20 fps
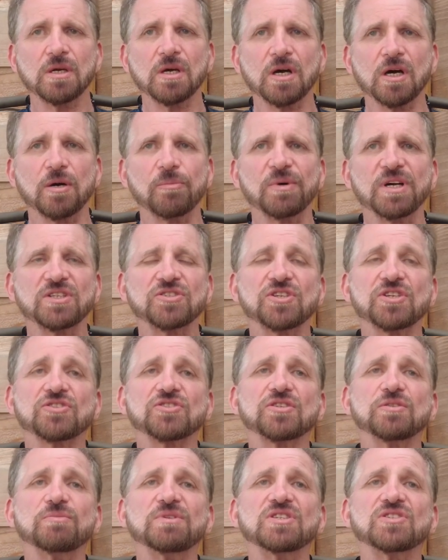My
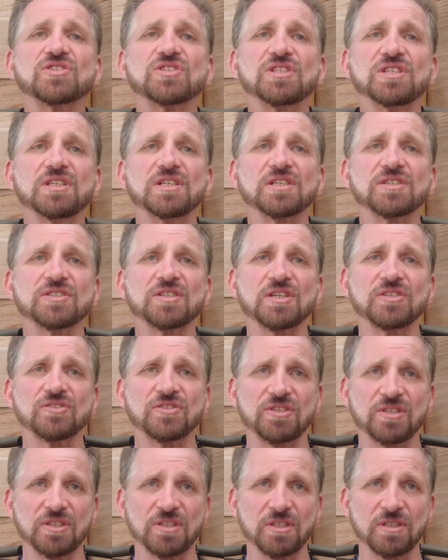system is
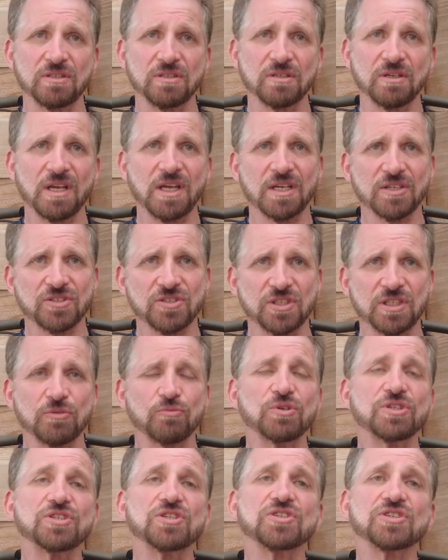CSSD SC,
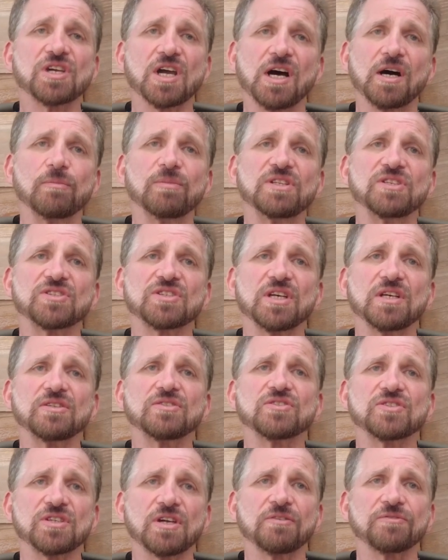which is Common
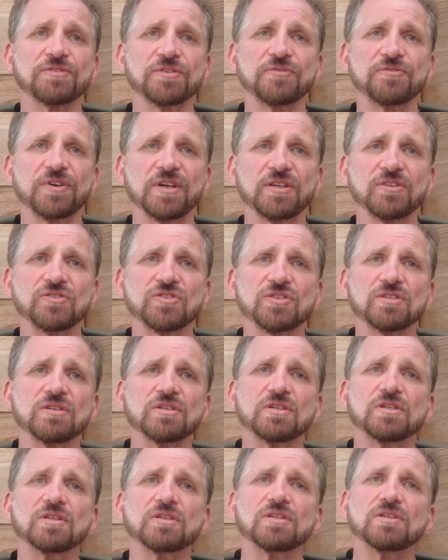Sense Self-Defense
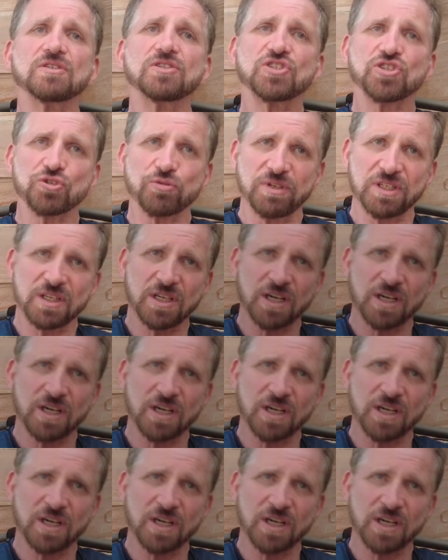Street